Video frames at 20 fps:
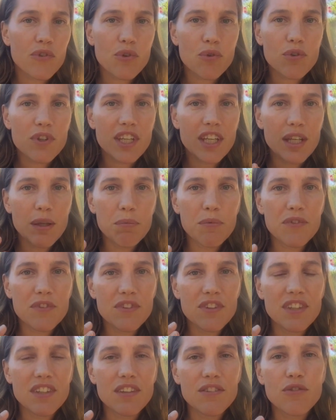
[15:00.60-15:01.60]
to keep
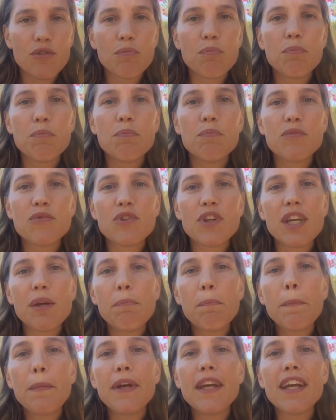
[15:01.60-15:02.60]

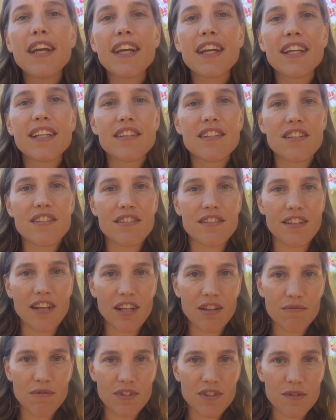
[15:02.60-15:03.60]
being in this
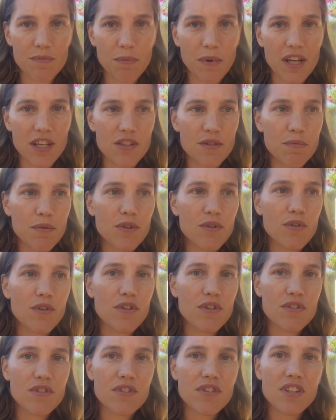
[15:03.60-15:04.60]
sacred space?
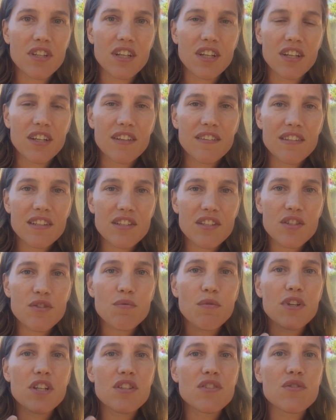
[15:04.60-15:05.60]
Because this
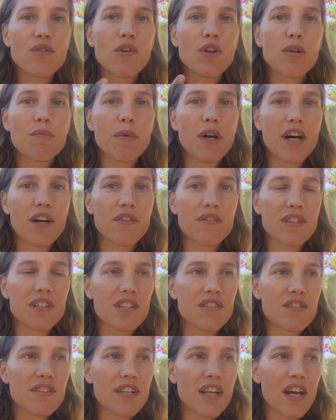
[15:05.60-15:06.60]
is what it's all about.
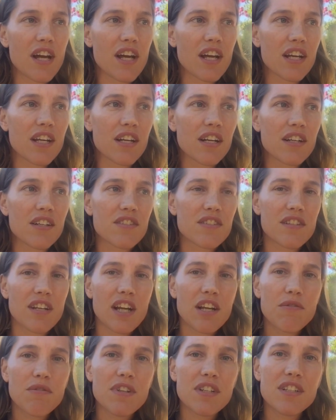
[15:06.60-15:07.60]
It's like
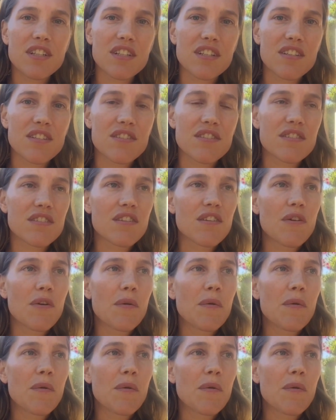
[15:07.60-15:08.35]
sacred is